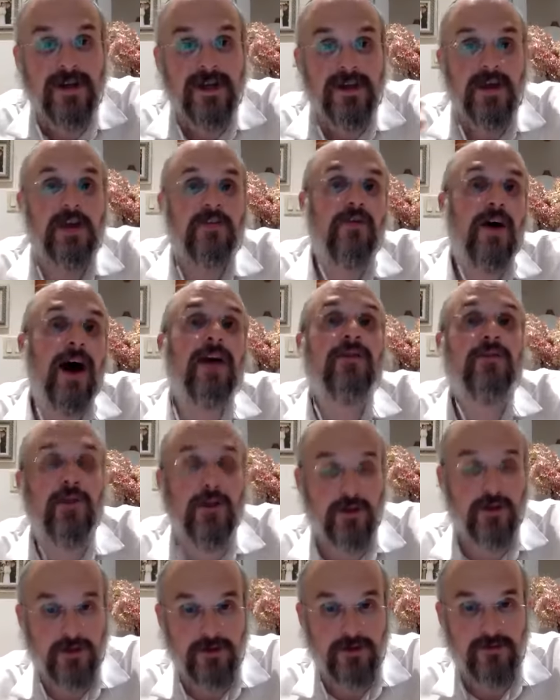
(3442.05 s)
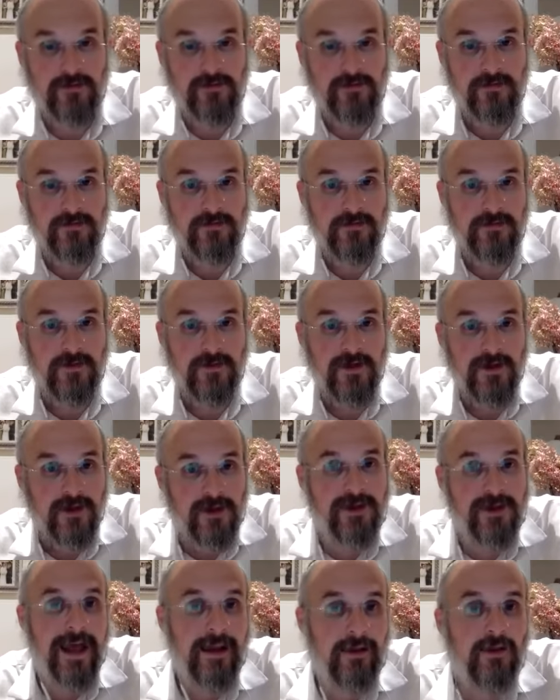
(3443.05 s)
that five tvachim
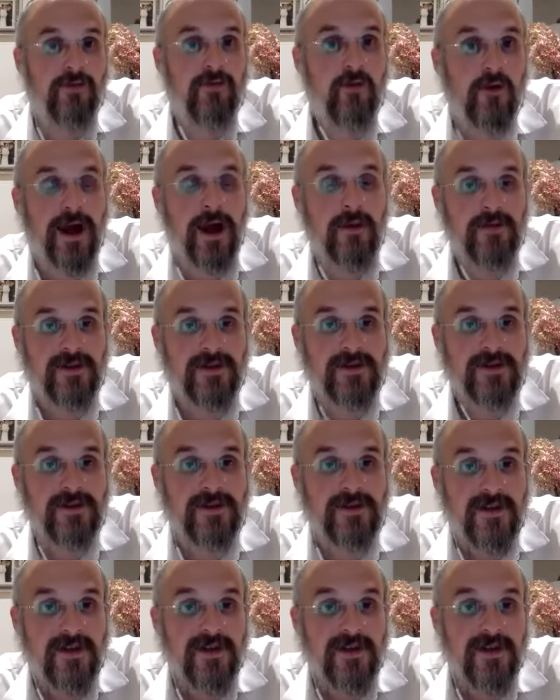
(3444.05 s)
can handle four amos,